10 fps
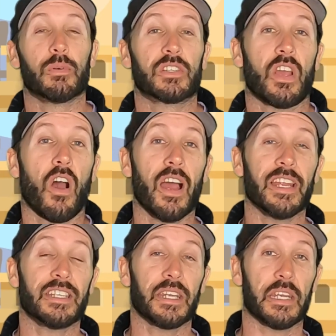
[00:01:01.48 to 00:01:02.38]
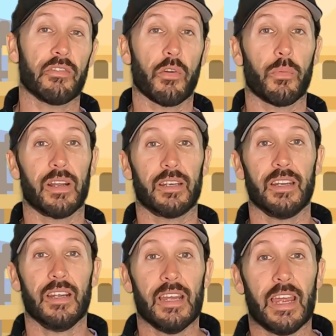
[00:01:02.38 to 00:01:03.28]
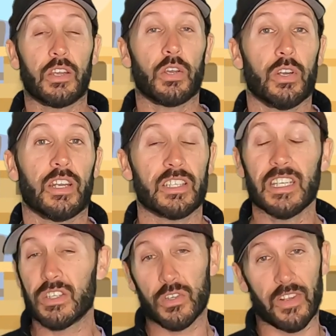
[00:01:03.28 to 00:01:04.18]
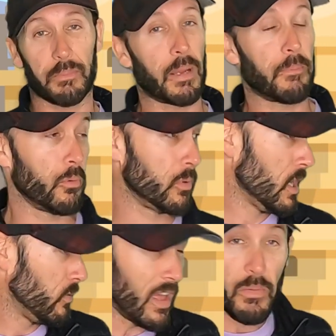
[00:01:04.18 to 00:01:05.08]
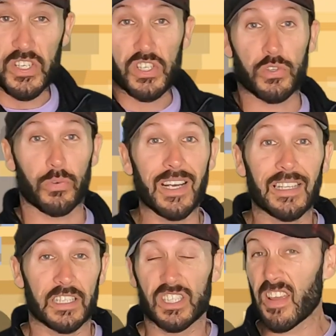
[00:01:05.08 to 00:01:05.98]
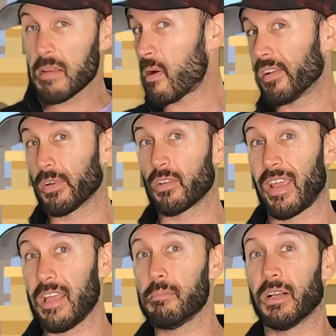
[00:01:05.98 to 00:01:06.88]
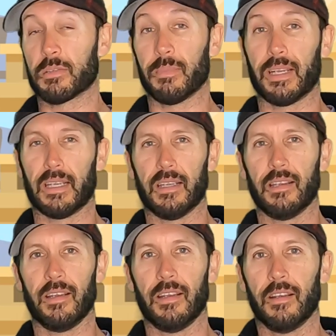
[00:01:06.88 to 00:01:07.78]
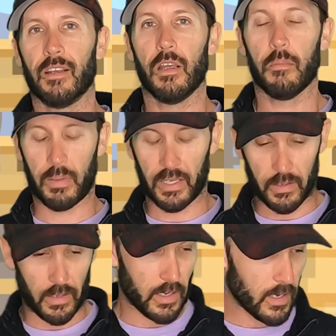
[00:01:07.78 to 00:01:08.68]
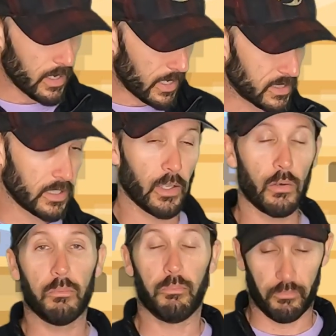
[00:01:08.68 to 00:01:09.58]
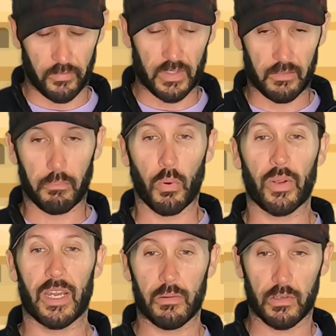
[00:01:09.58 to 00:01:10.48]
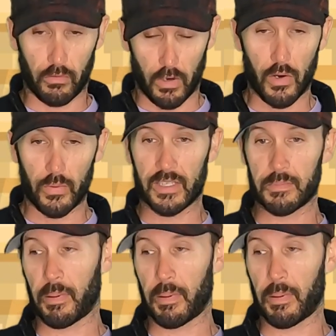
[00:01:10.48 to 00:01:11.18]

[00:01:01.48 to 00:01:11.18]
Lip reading: was kind to everyone and courteous. He knew that people, they were struggling, so they might not have had much money. But as a little boy, he would grow and his